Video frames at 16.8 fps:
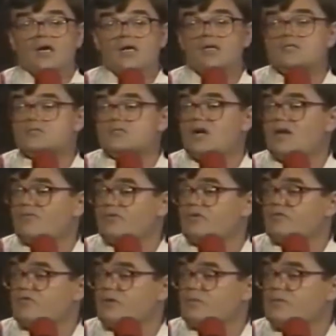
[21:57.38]
He
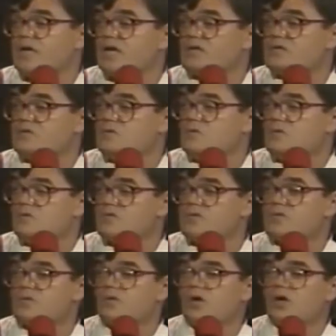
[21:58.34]
suffered from that tooth
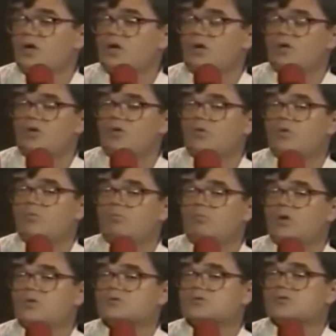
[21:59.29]

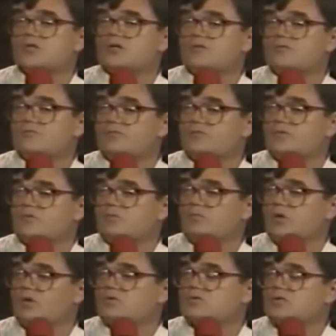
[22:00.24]
most
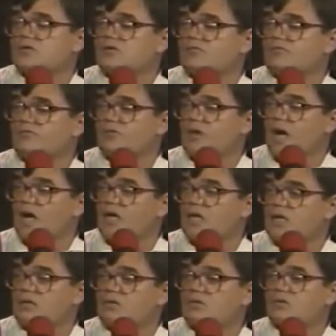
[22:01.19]
of
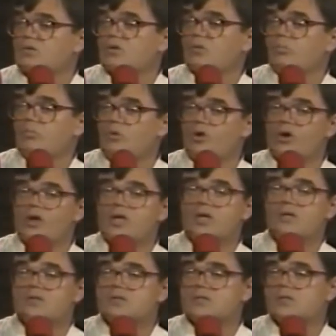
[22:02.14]
Friday
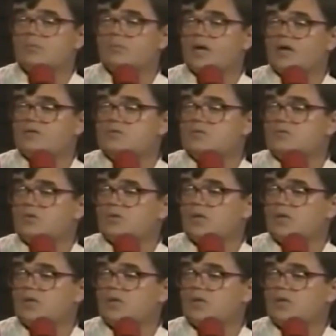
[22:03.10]
morning until about 2